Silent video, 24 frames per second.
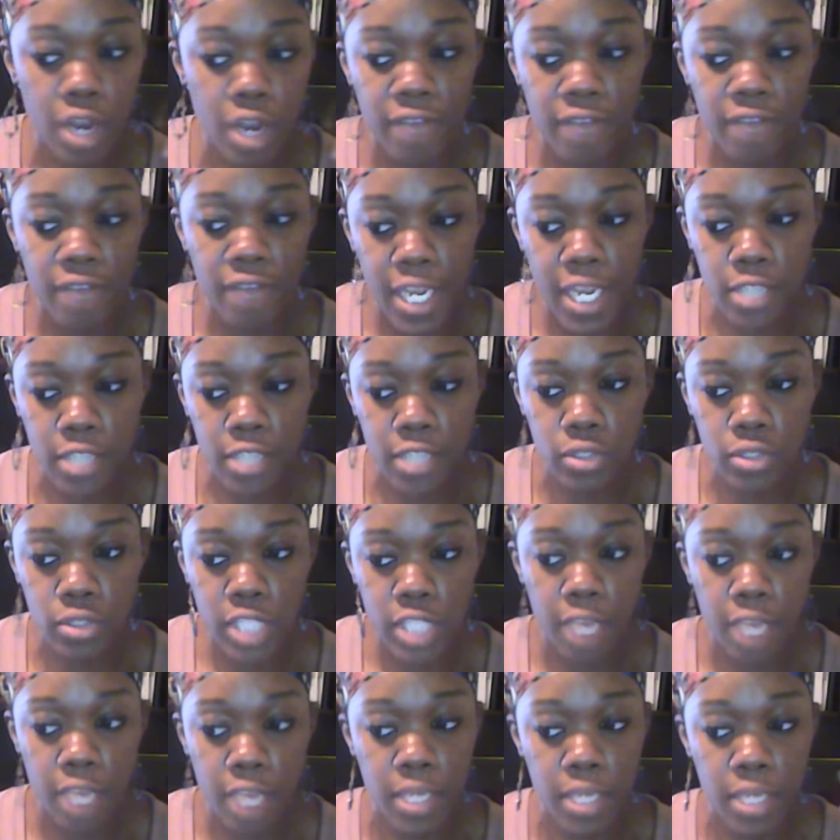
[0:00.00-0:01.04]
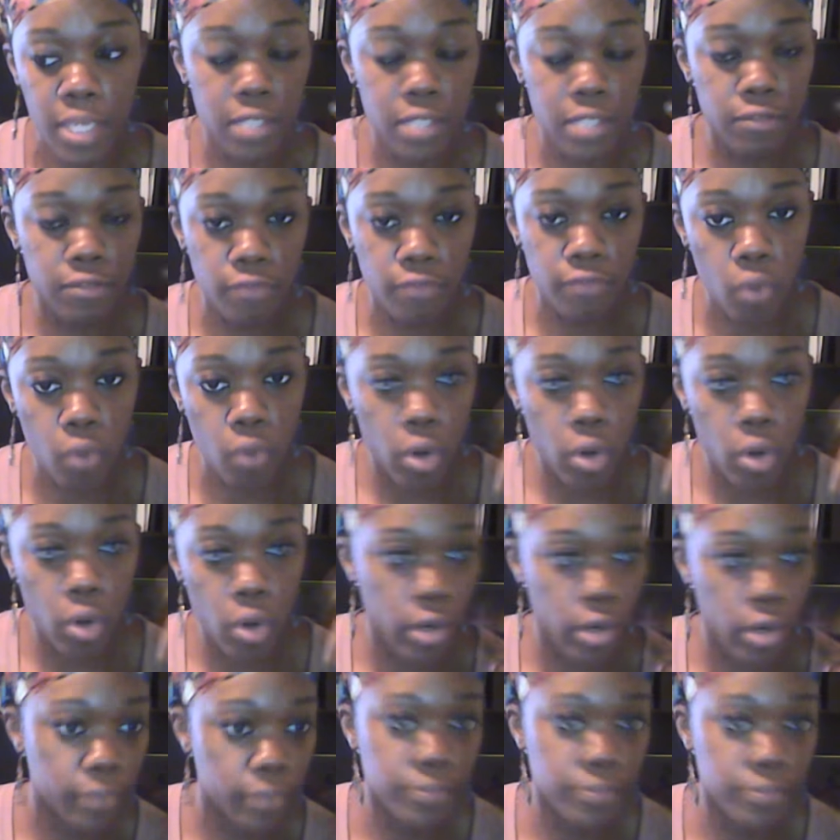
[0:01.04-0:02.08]
our financial statements
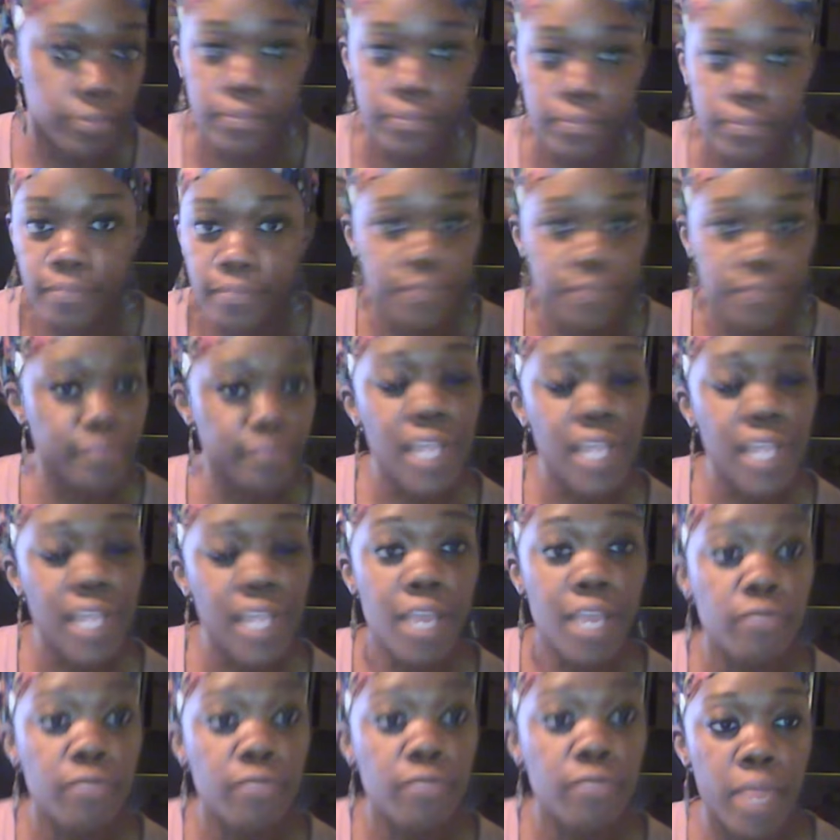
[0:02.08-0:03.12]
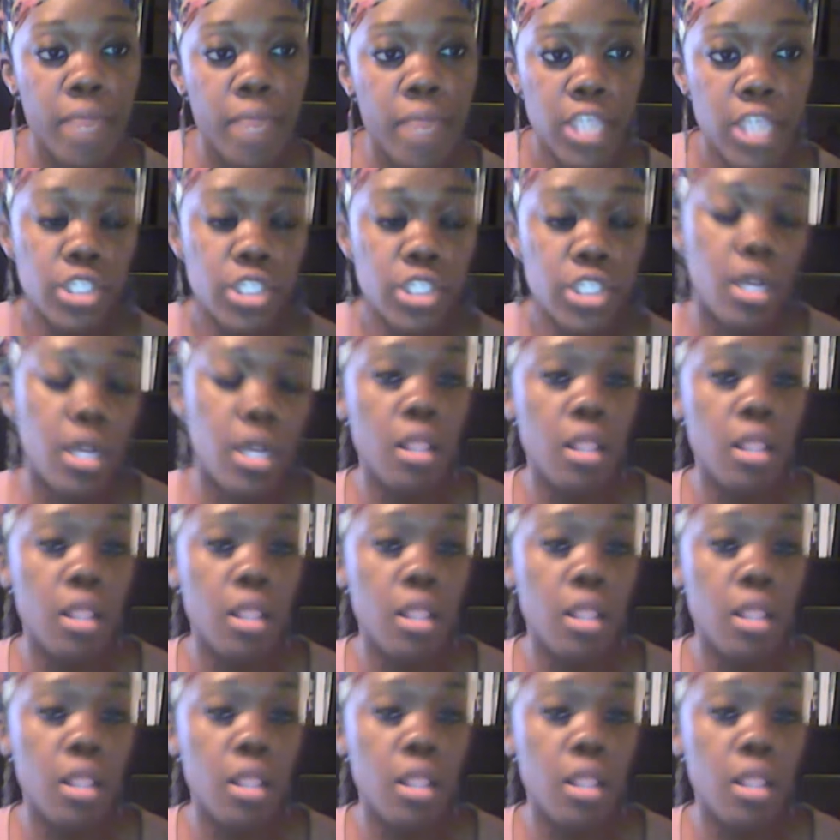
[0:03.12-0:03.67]
for information.